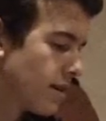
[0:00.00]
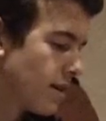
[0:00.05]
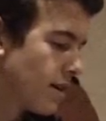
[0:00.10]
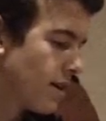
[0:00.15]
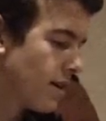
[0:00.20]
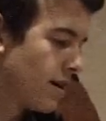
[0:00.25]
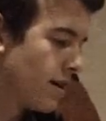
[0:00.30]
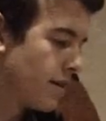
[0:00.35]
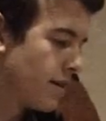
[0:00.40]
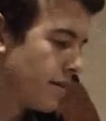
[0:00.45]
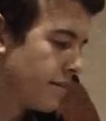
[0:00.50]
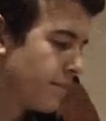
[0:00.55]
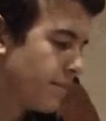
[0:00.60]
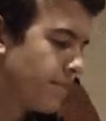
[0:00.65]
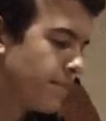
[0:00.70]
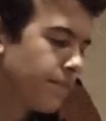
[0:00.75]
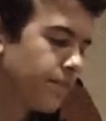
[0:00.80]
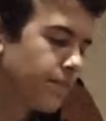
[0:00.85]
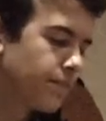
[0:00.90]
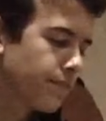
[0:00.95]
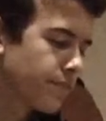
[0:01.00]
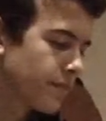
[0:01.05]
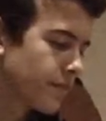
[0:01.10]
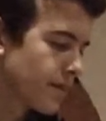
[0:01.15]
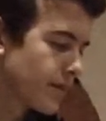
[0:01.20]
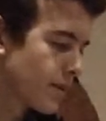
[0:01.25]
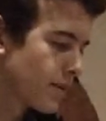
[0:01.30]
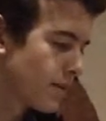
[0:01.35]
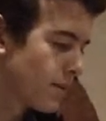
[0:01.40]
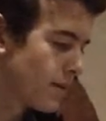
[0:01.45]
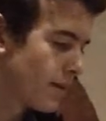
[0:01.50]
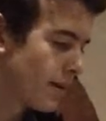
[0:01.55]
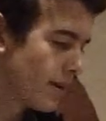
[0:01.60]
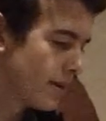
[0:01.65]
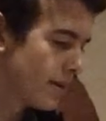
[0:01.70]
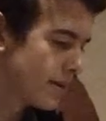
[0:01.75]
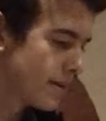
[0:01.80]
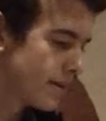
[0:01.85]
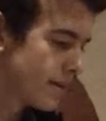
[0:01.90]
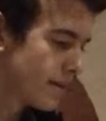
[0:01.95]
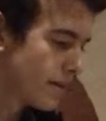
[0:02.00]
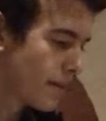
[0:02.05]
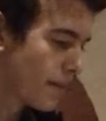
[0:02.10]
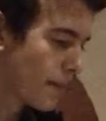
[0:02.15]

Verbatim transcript: Um, what else?